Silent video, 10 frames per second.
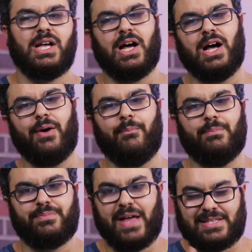
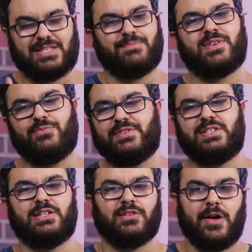That's something we've
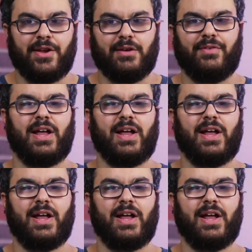seen a lot of.